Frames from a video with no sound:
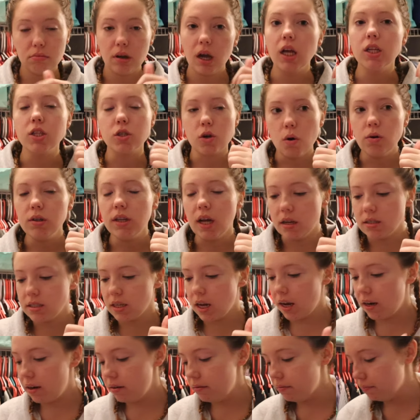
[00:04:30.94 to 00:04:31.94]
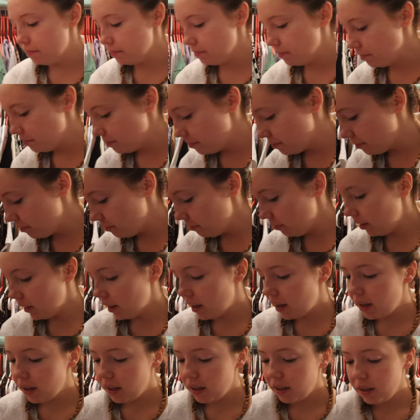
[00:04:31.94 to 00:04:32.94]
it's cold outside.
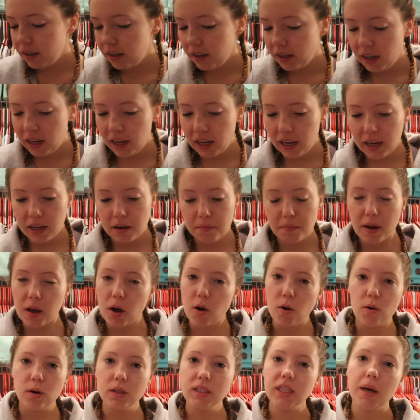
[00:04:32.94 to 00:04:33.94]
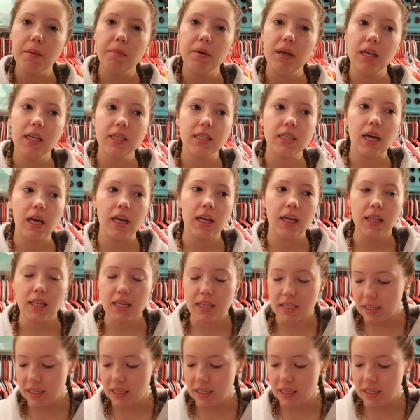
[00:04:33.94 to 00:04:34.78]
And by cold, I mean it's like in the